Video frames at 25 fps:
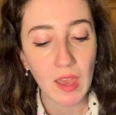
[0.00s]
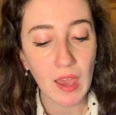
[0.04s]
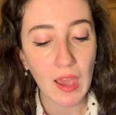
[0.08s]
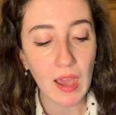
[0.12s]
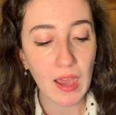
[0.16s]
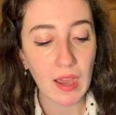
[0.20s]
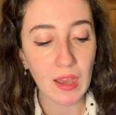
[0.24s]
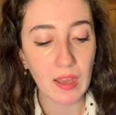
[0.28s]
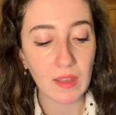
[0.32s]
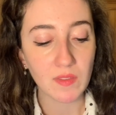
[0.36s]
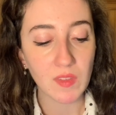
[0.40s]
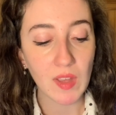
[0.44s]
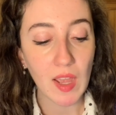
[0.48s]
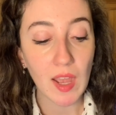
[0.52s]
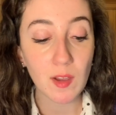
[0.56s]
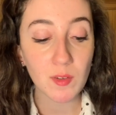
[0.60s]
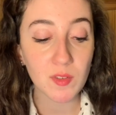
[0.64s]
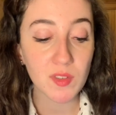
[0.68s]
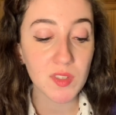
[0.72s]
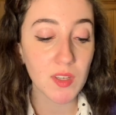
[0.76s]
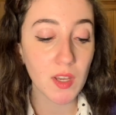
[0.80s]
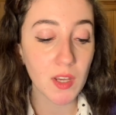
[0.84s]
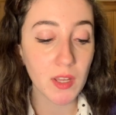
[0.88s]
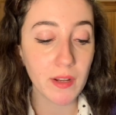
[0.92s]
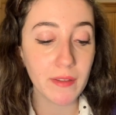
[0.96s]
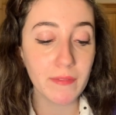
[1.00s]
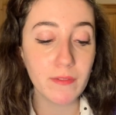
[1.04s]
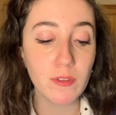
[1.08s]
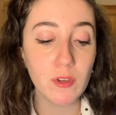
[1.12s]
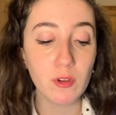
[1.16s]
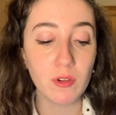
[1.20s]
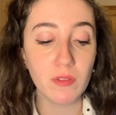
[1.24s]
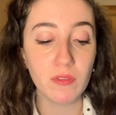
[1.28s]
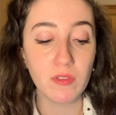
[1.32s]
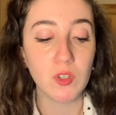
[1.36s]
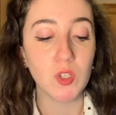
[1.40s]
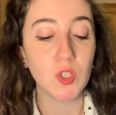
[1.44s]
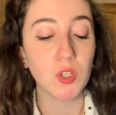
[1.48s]
And outside of
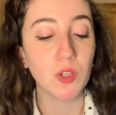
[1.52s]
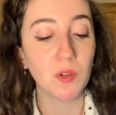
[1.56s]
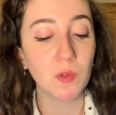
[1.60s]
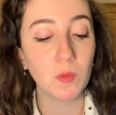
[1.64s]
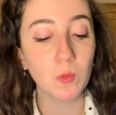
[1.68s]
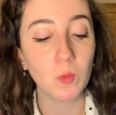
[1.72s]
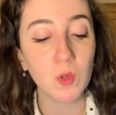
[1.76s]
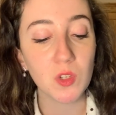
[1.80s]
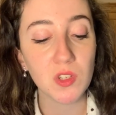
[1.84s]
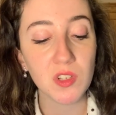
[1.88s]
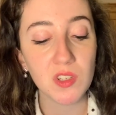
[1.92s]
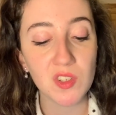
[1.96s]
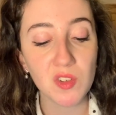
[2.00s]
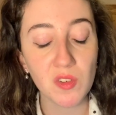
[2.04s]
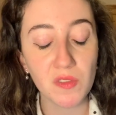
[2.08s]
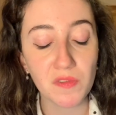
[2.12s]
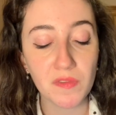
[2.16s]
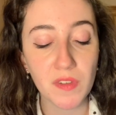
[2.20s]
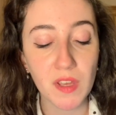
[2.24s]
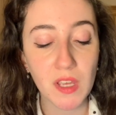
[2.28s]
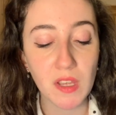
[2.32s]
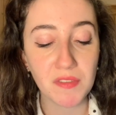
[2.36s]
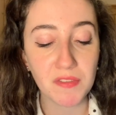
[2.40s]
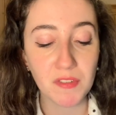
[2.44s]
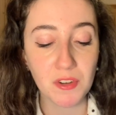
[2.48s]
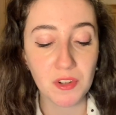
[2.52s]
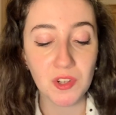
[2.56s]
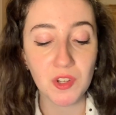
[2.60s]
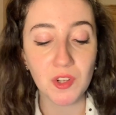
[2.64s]
Eurovision, what is your favourite